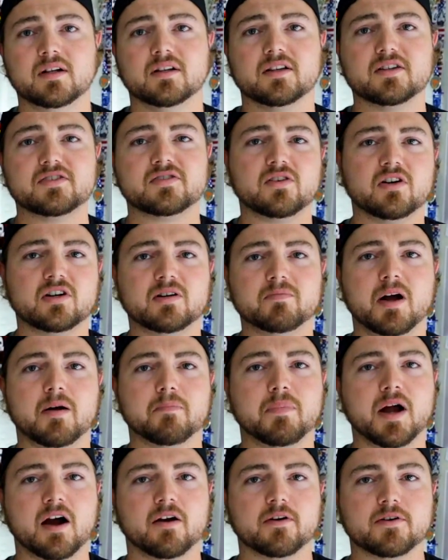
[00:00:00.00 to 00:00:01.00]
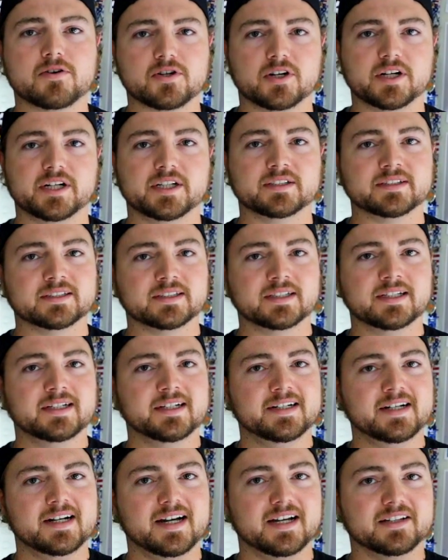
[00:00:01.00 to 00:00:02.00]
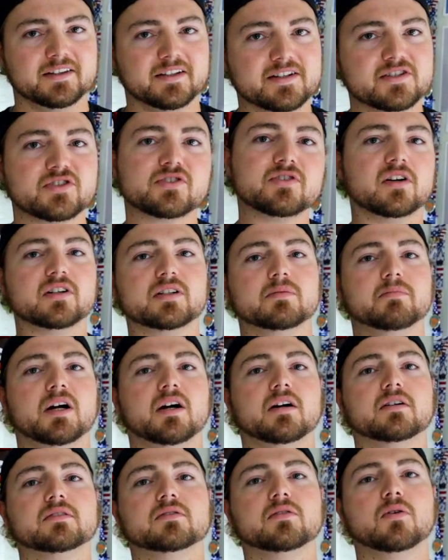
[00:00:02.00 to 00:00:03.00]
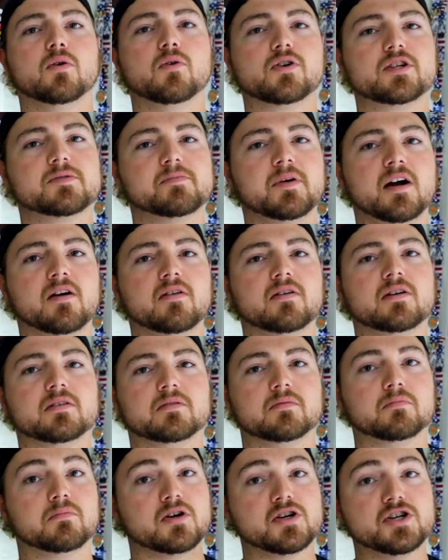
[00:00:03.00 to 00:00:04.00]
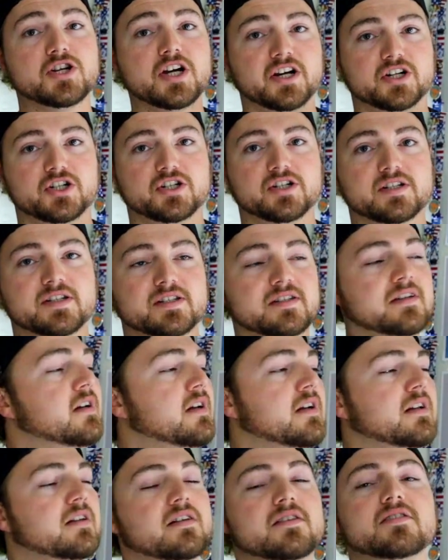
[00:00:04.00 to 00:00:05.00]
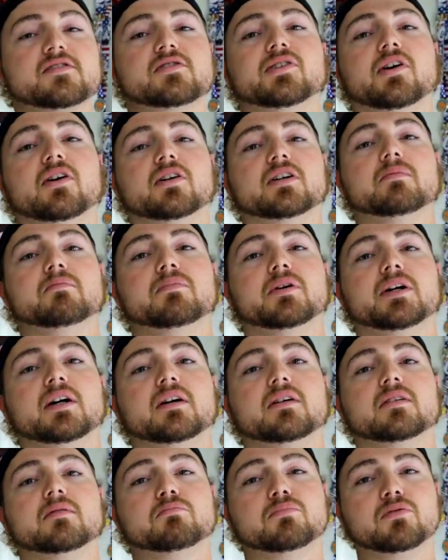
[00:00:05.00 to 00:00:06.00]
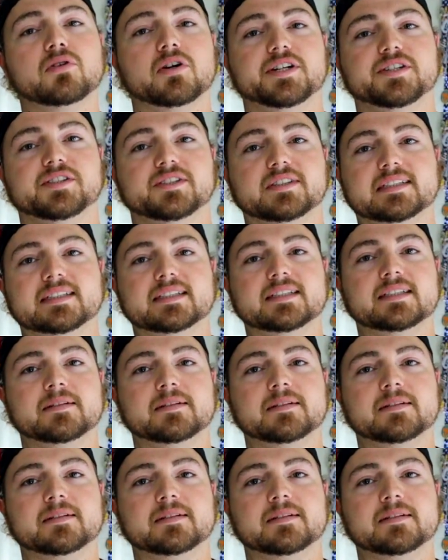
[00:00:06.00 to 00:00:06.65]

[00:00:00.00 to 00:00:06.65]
Let's talk about powertrain, and let's talk about horsepower, projections, let's talk about pricing.